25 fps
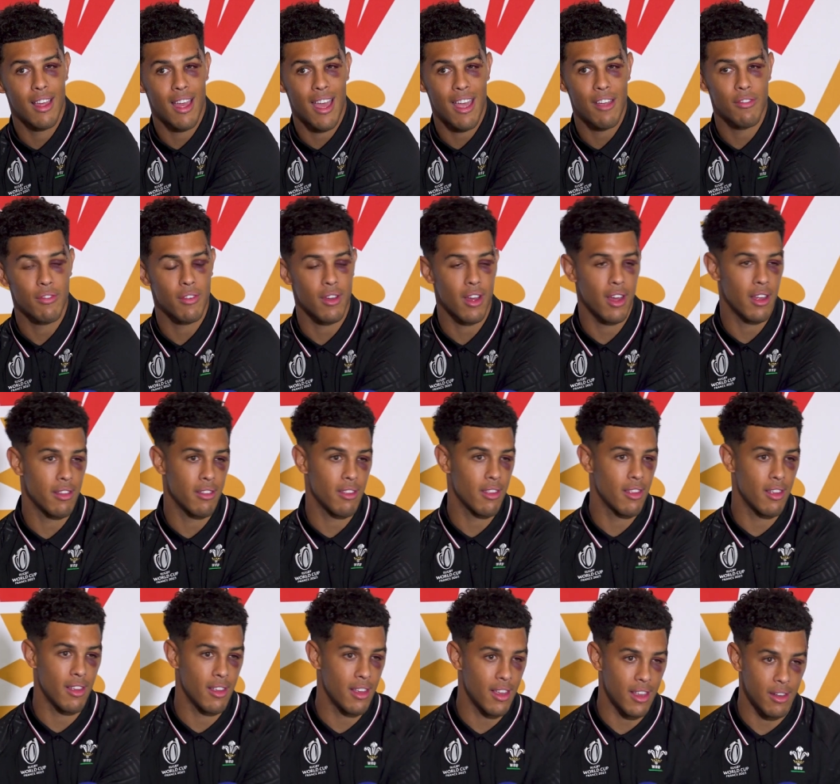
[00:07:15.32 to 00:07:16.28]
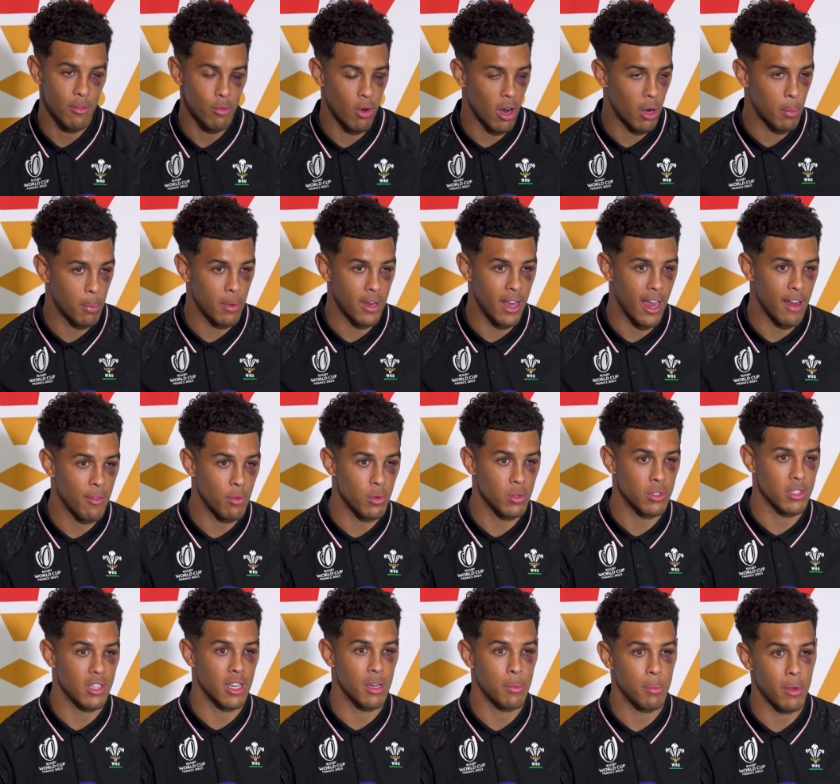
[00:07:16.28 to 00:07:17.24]
in rugby
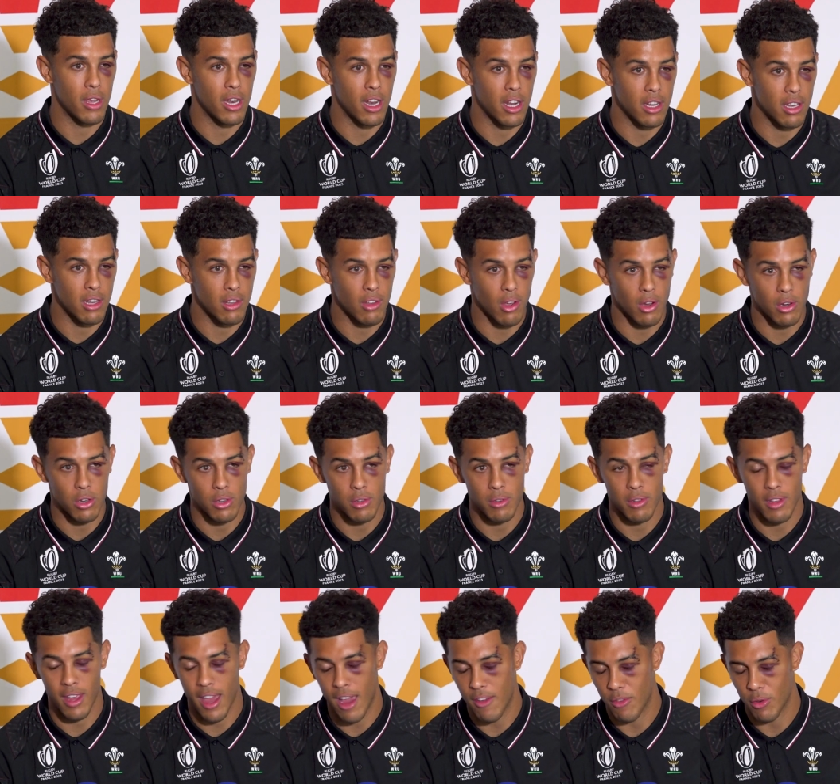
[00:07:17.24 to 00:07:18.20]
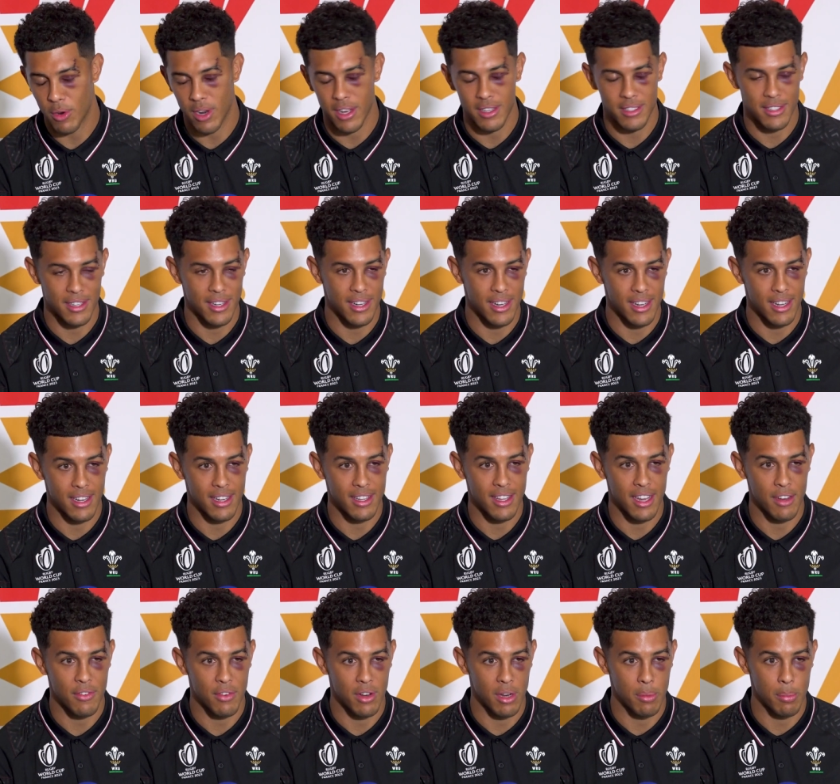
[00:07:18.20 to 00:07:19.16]
everyone's going to be an underdog, everyone has a
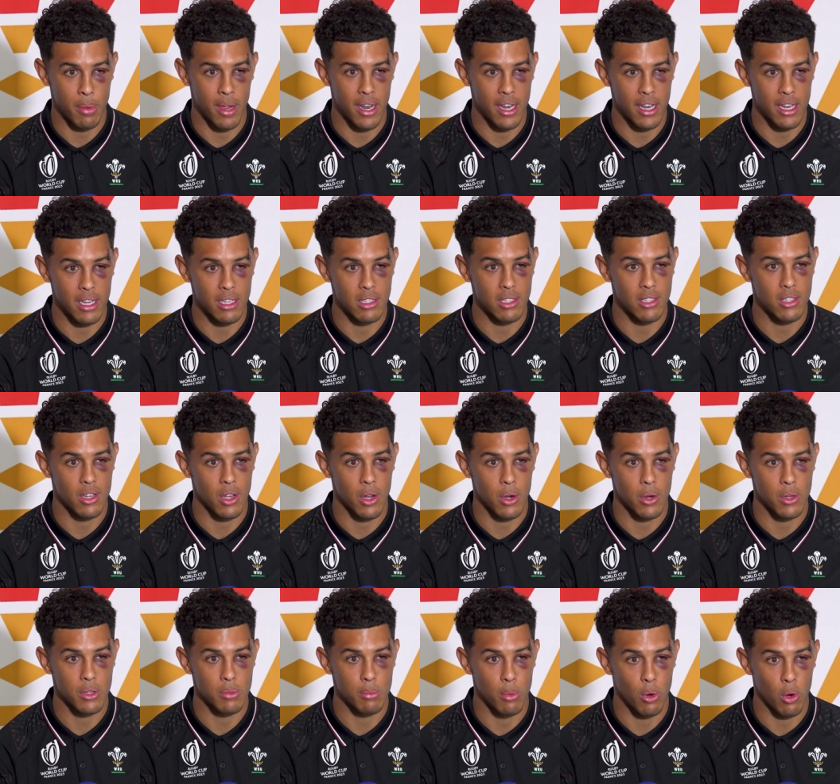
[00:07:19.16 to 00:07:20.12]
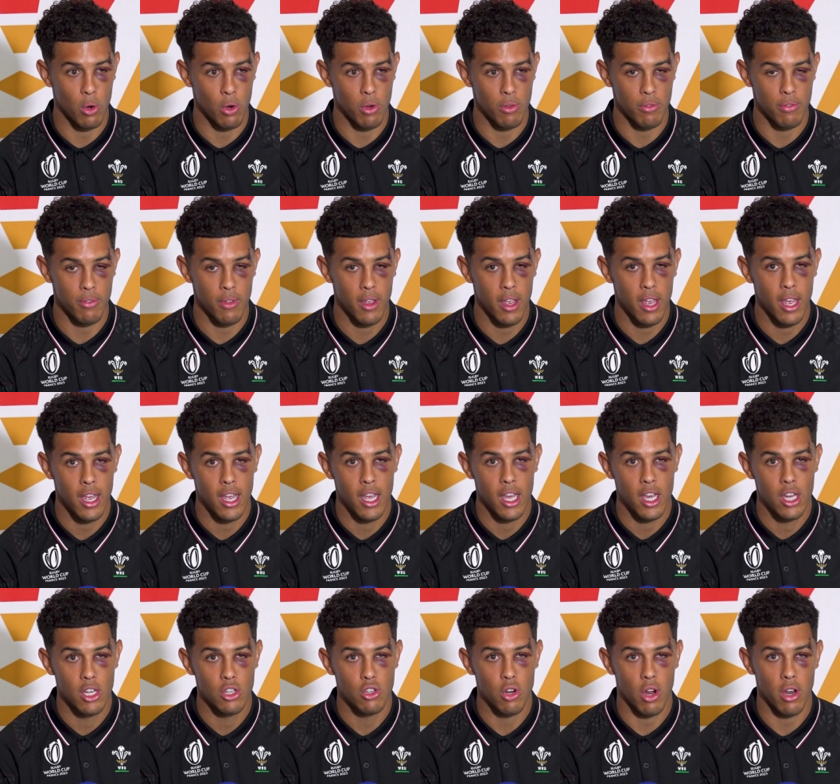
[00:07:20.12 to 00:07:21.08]
different opinion, so it's more of
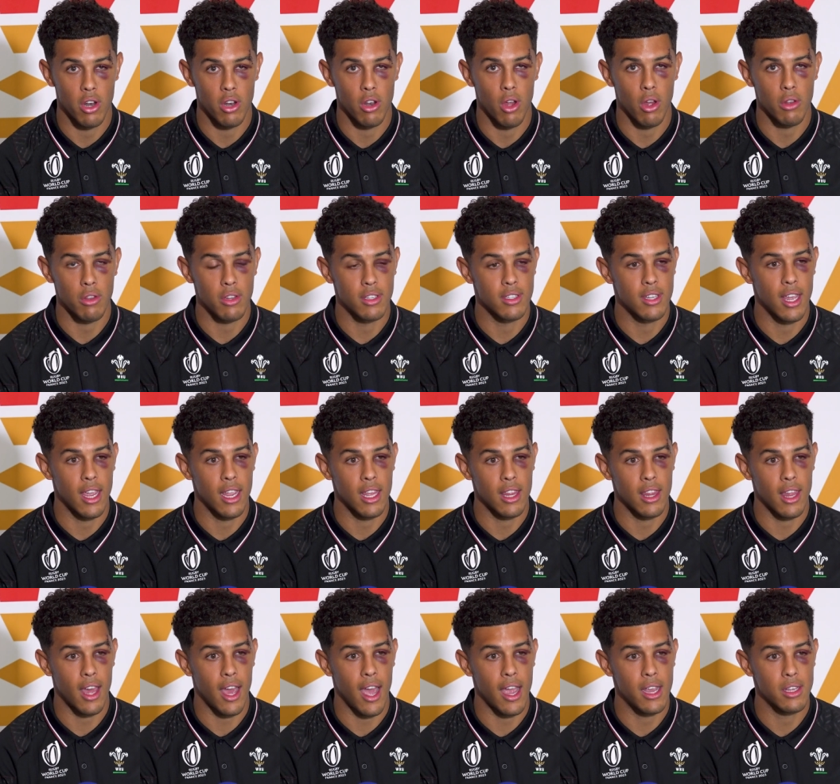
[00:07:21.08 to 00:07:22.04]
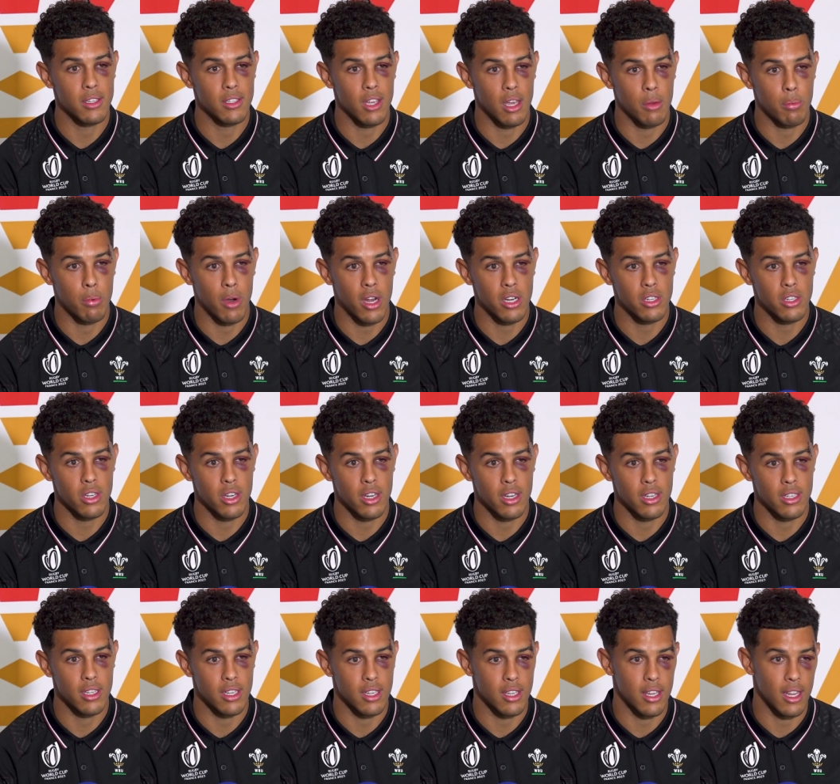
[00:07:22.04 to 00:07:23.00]
trying not to take that outside pressure,
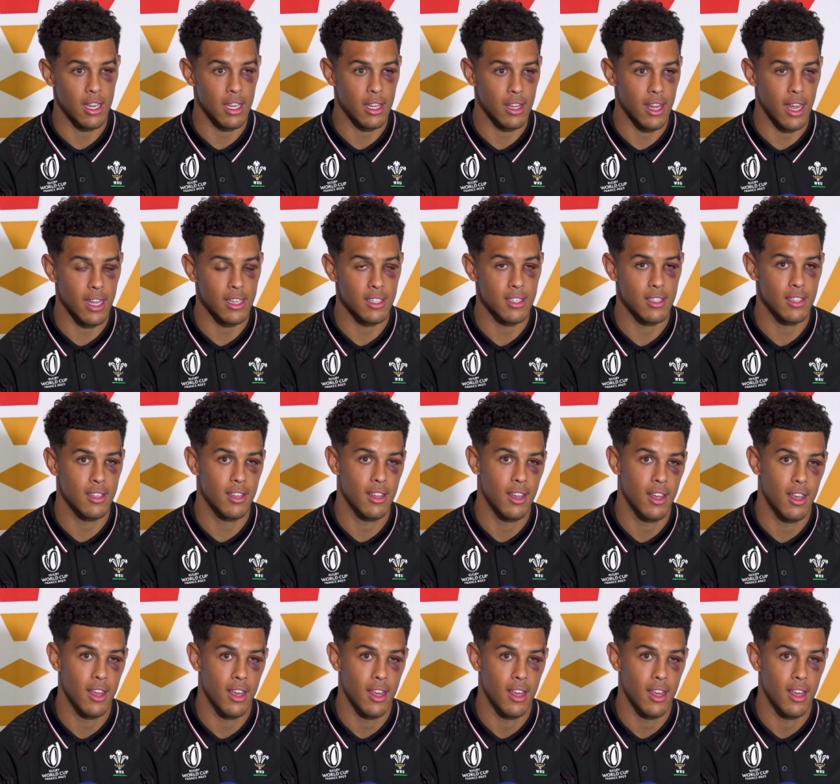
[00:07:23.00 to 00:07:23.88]
because I think that's